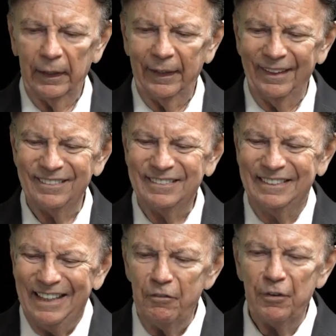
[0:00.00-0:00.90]
is
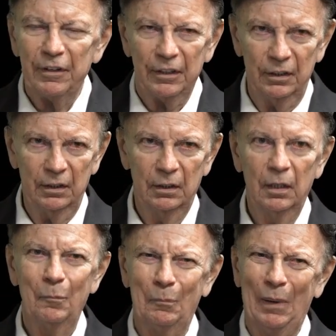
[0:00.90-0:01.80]
given
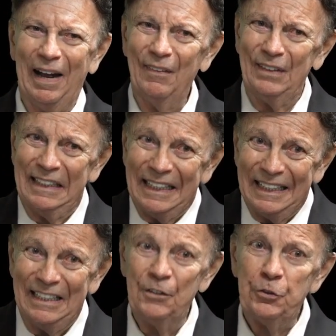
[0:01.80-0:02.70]
by the
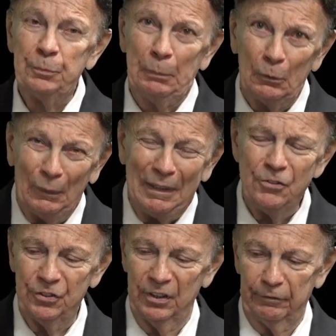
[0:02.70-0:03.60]

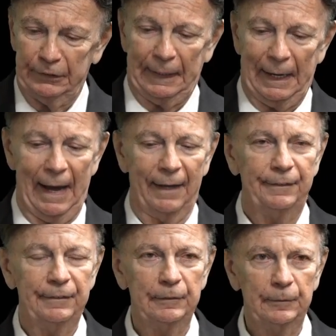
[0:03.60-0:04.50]
inspiration of
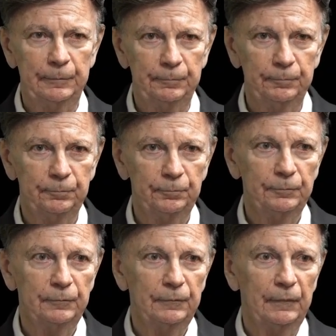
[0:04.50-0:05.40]
God.
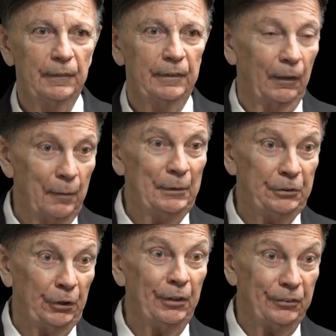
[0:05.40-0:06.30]
Now, let me
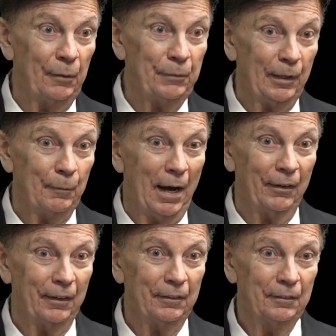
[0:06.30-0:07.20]
show you something about
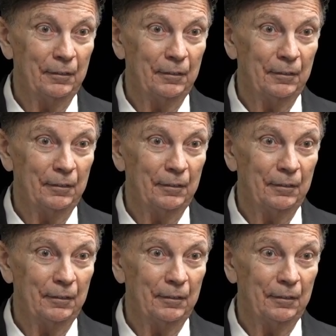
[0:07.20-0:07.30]
it.